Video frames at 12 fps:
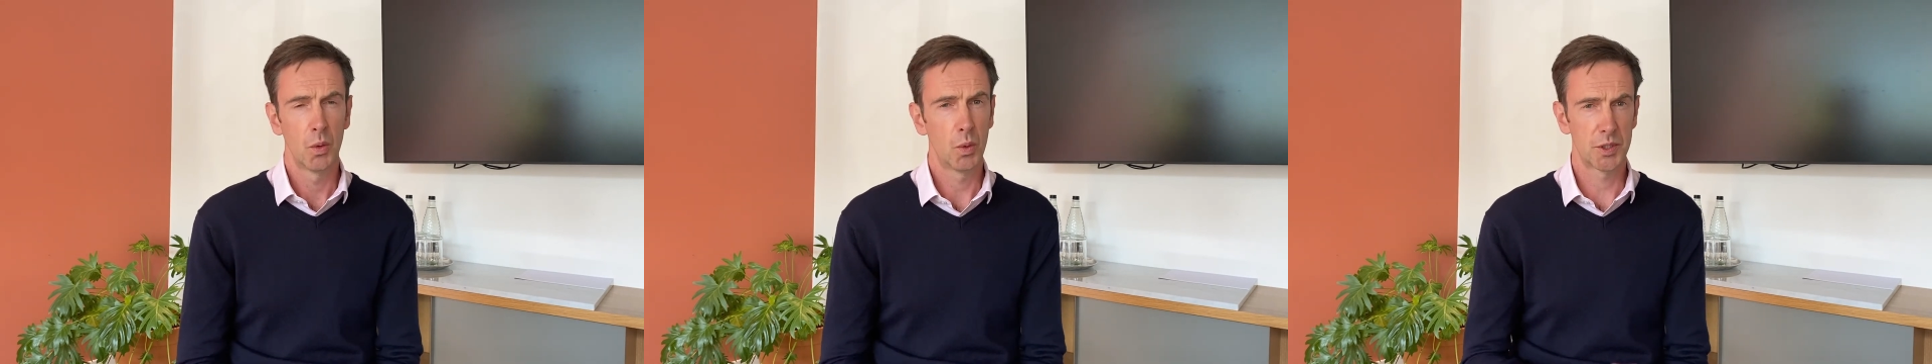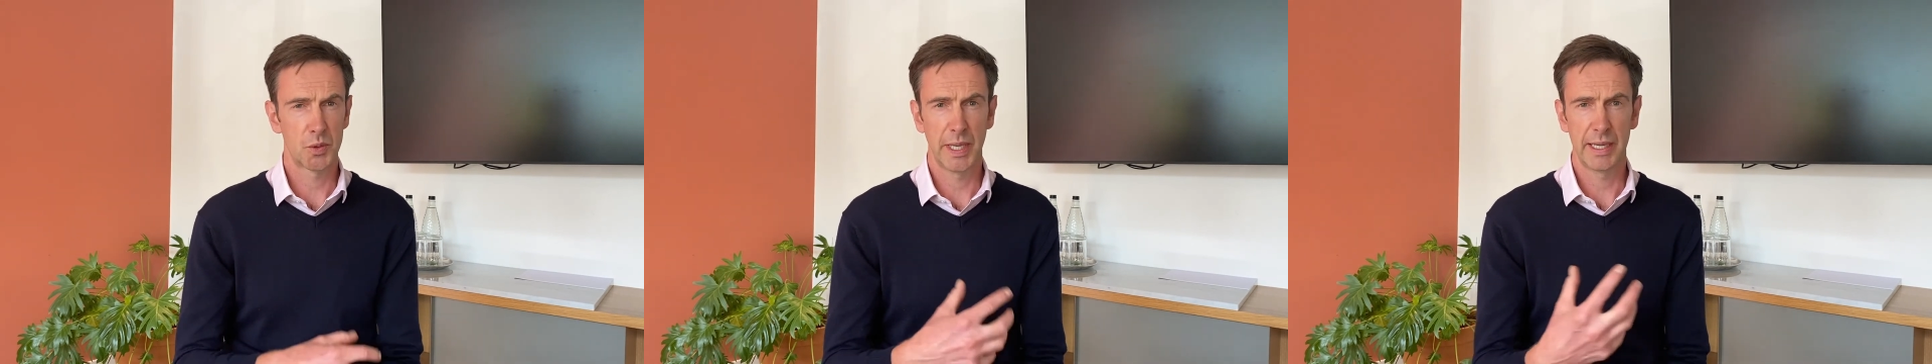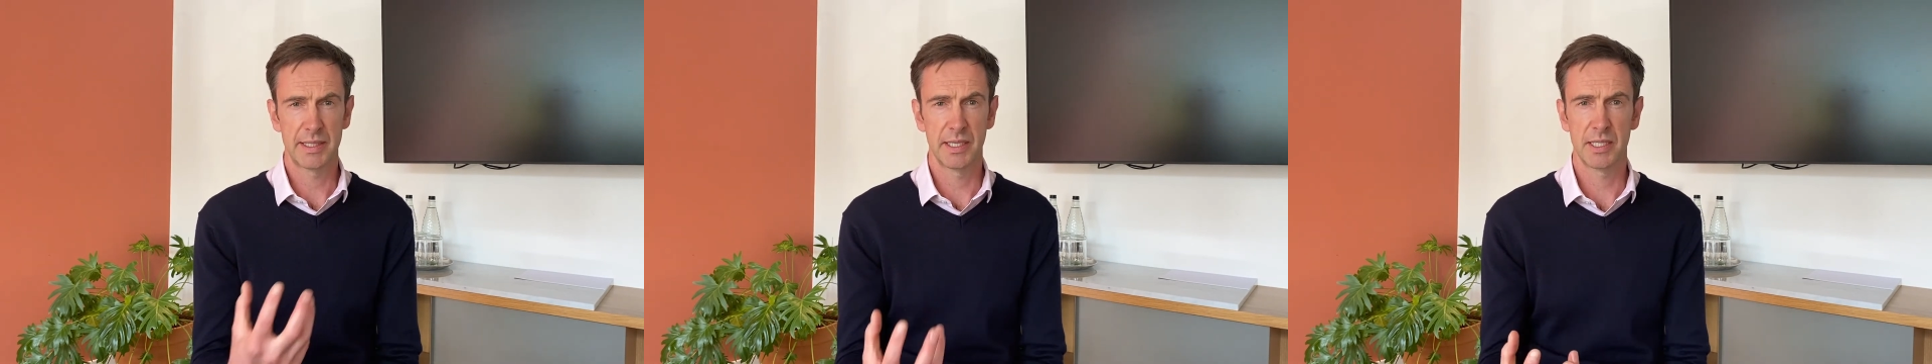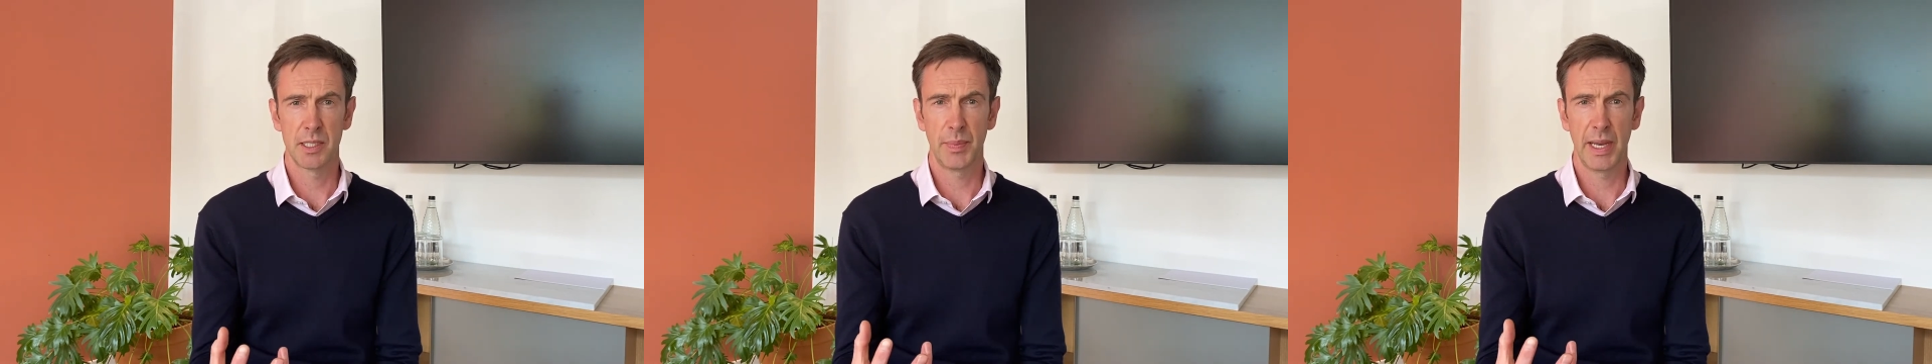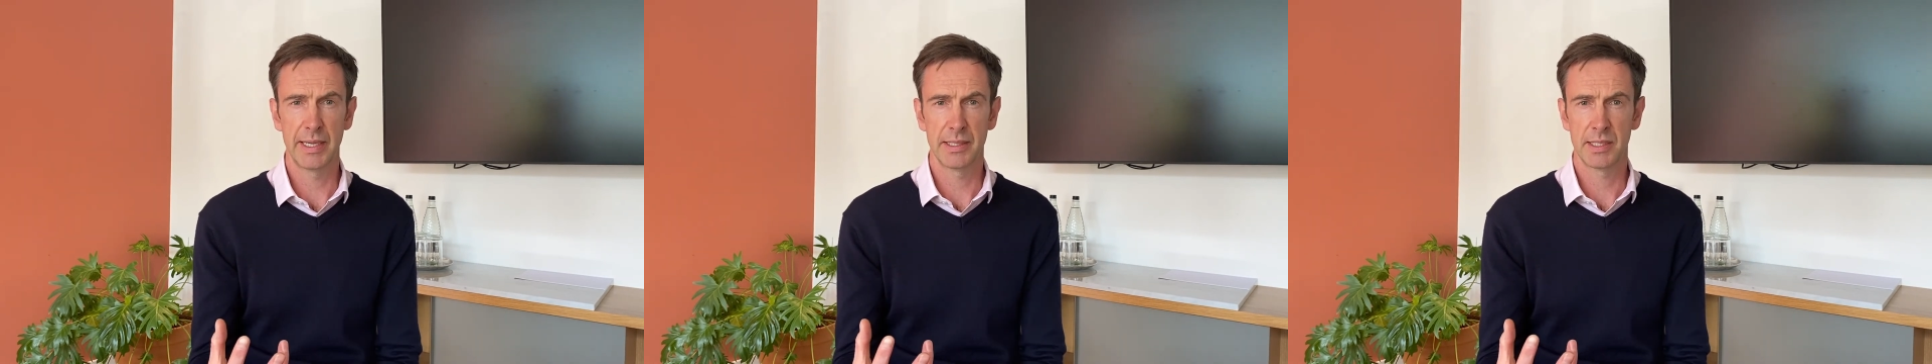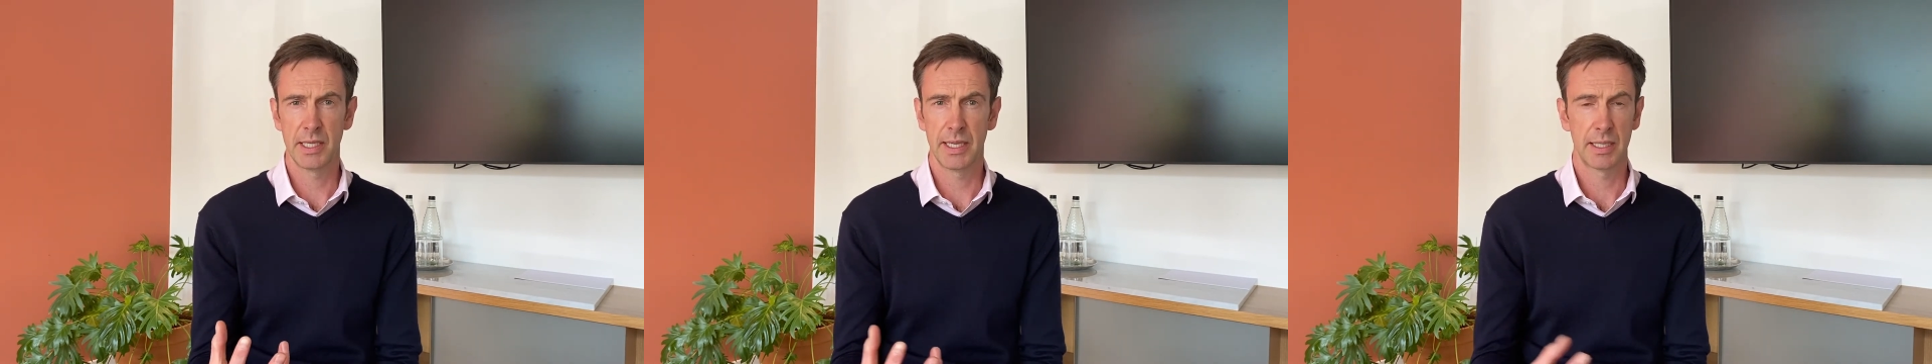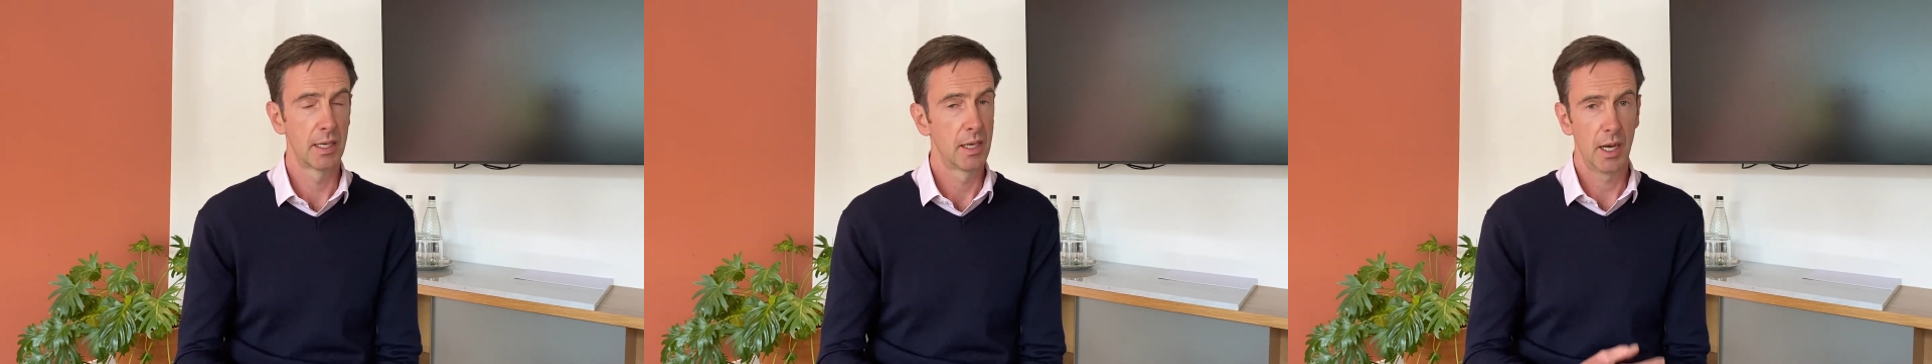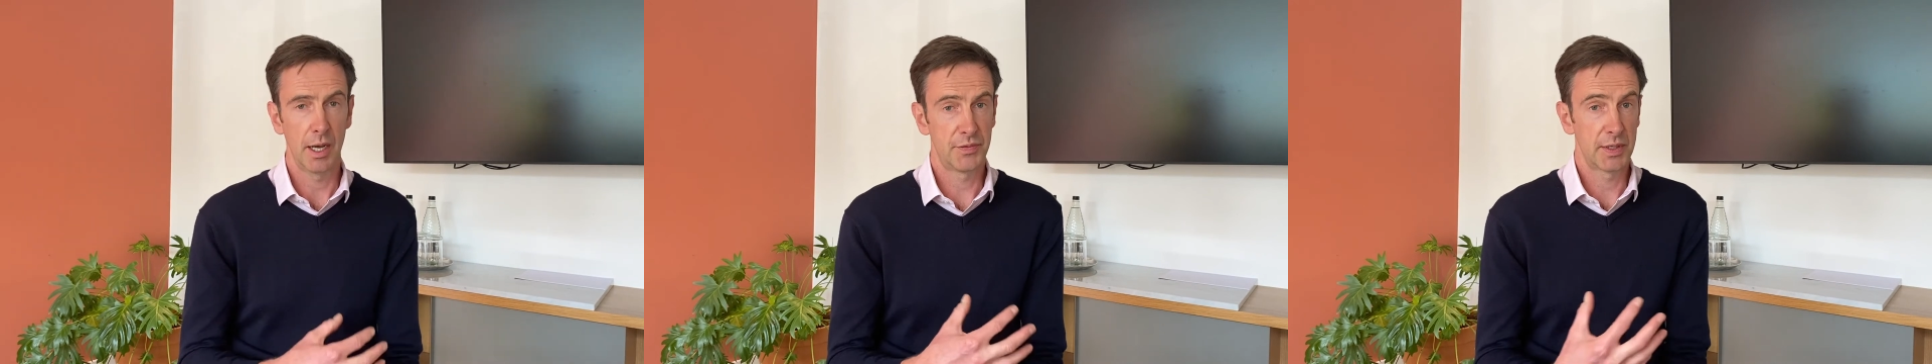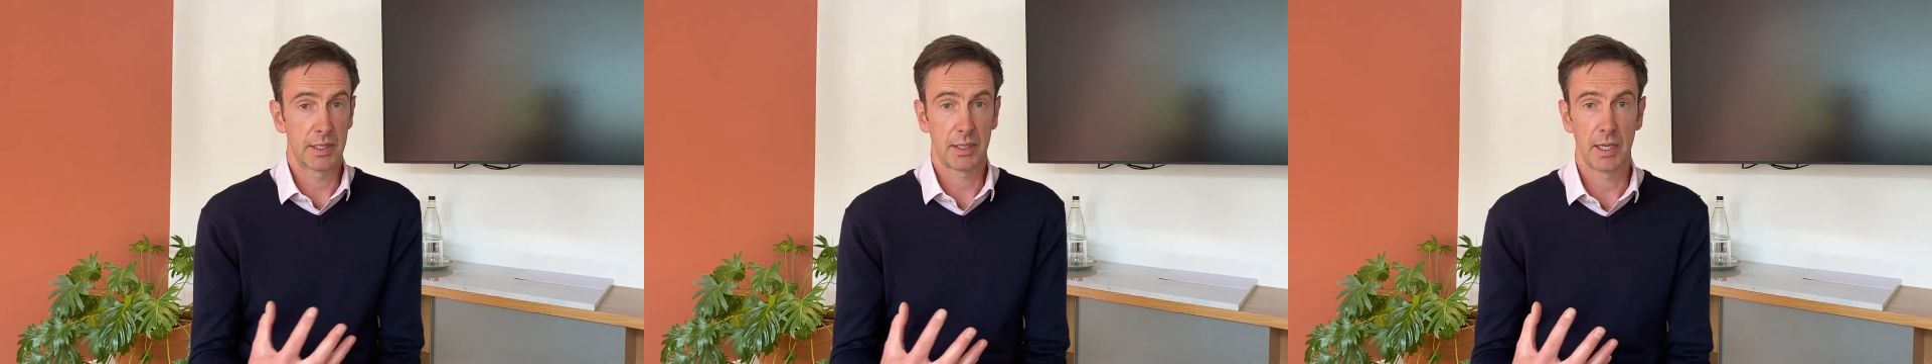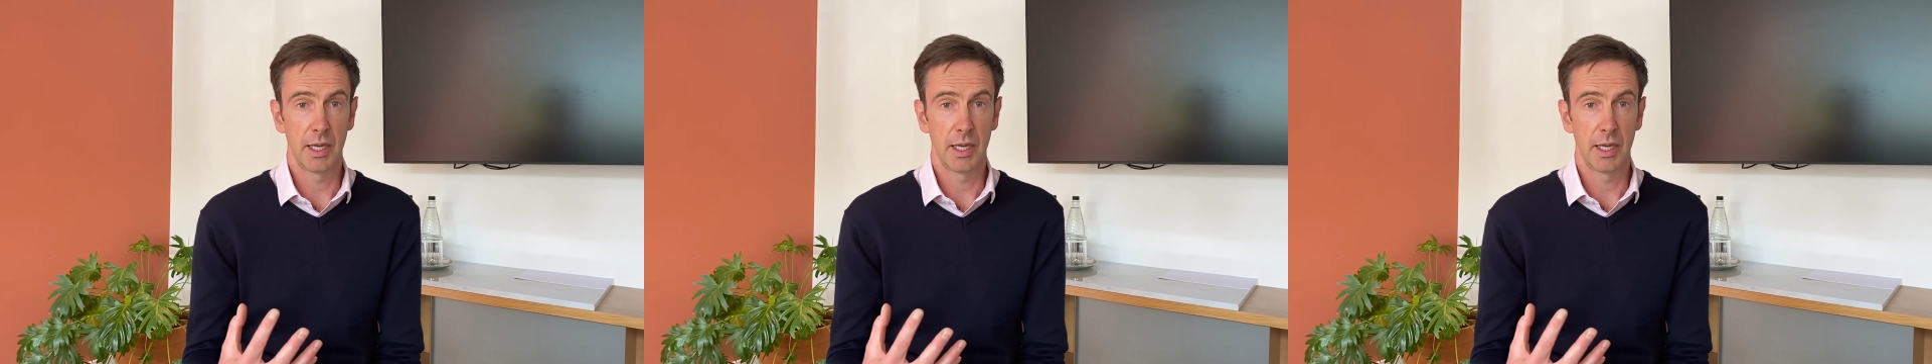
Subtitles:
What do we anticipate seeing? I think